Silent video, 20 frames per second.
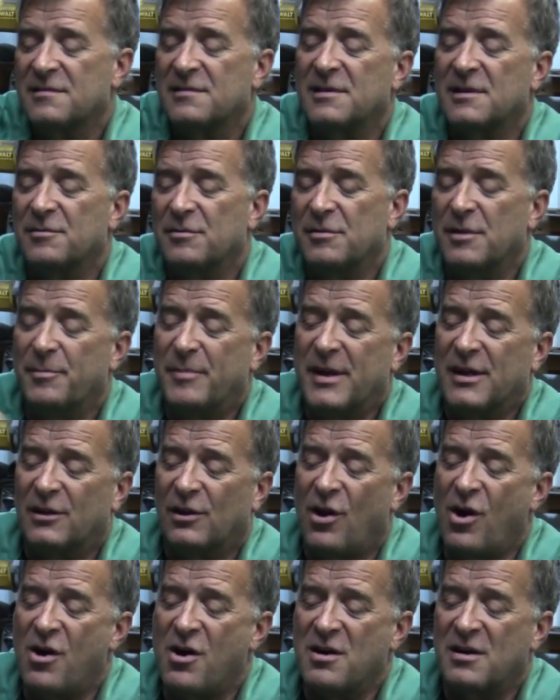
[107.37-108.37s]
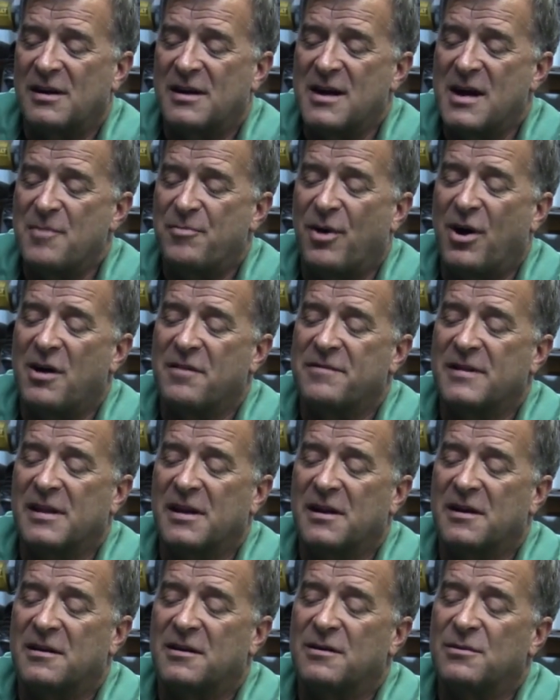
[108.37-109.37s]
you know, the big long cup off of
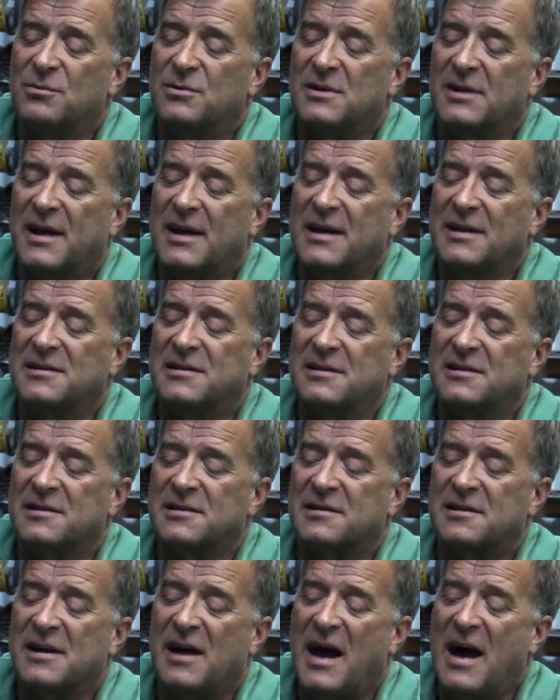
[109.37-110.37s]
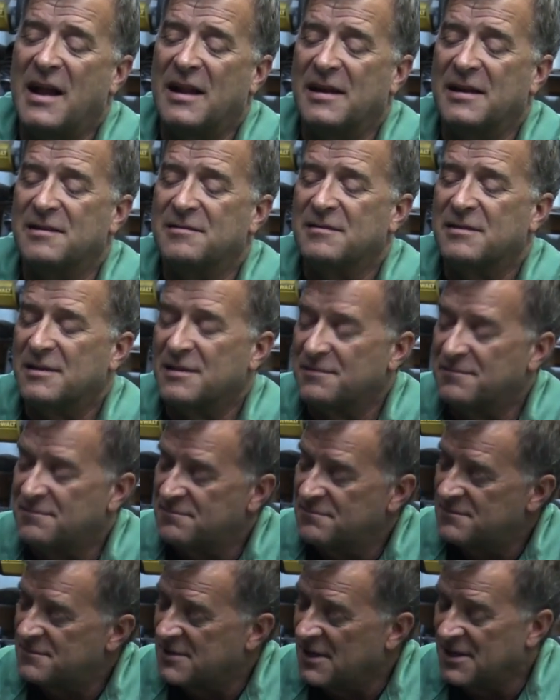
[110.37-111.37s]
there. We'll get the collet and the
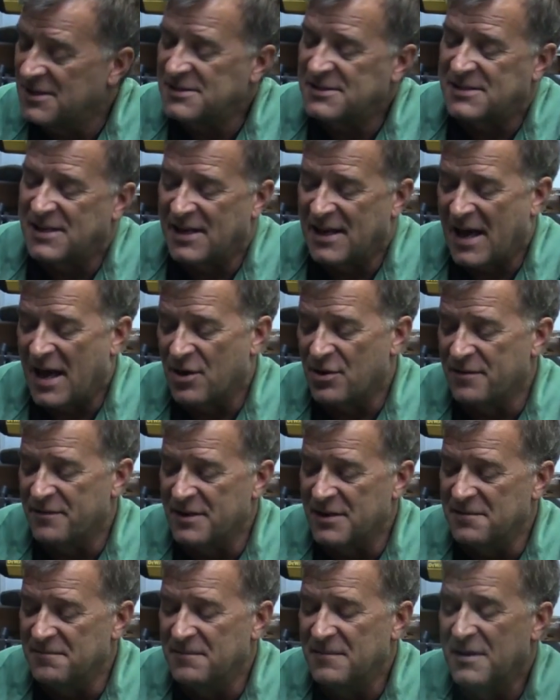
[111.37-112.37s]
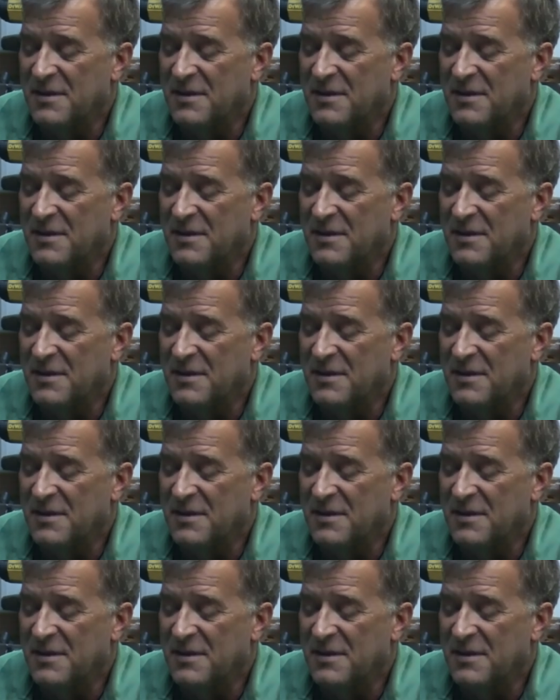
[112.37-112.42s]
tungsten out of it.